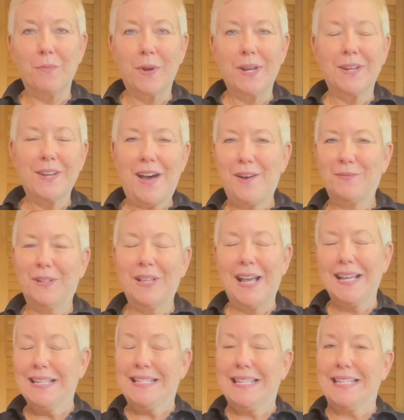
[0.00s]
What a novel
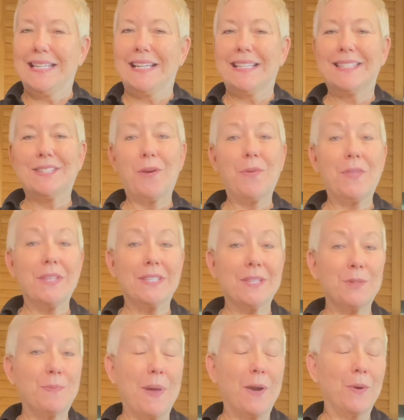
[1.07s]
idea. So this
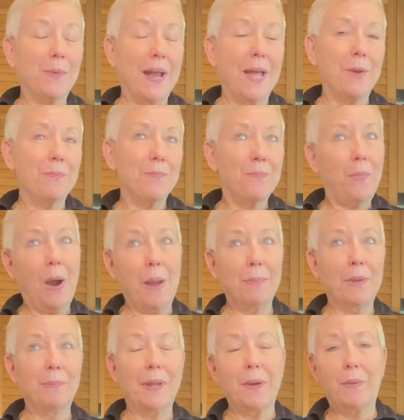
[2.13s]
has been around
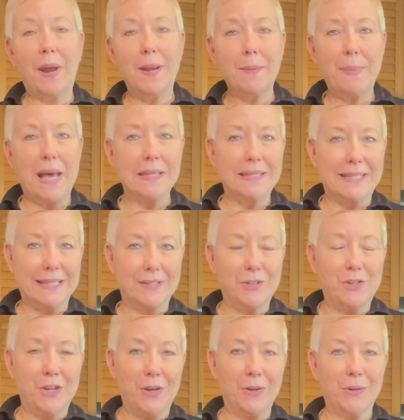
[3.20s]
probably right about
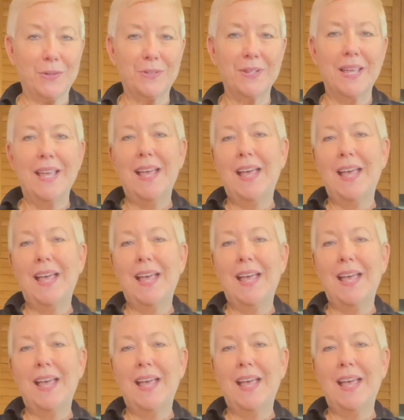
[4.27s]
6 years,